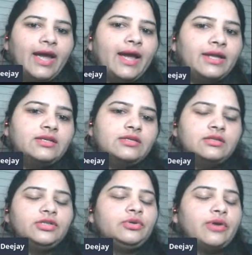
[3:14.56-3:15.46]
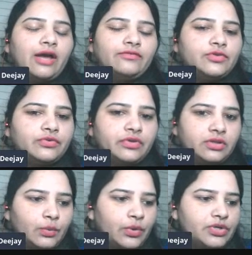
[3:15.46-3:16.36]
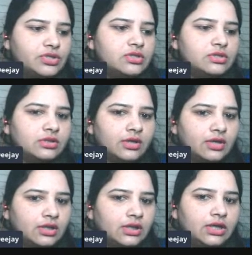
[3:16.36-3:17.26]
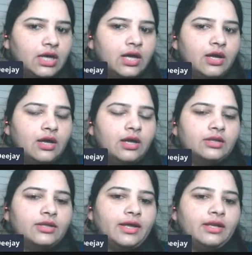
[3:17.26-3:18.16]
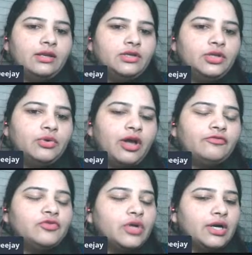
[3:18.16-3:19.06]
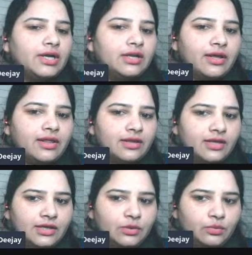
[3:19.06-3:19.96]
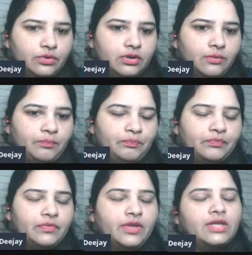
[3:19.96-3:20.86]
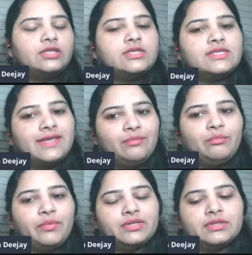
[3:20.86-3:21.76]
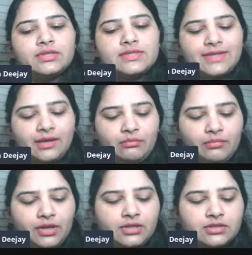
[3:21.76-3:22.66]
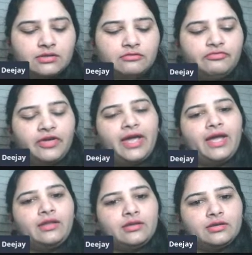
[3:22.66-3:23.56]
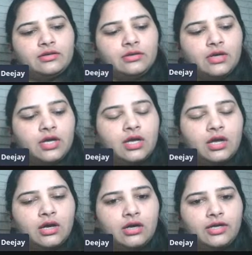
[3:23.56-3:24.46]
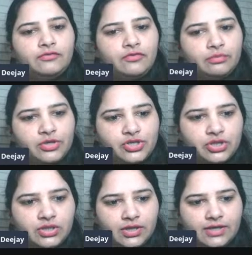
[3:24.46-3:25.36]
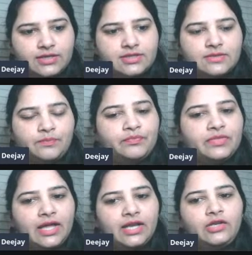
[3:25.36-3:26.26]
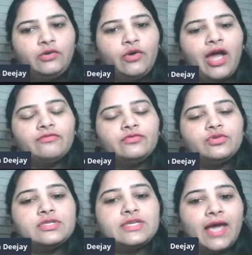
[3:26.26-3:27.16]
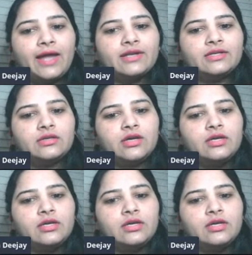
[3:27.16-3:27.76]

And you have to read the questions thoroughly. Then you have to underline the keyword, then skim it where the information is, then you have to scan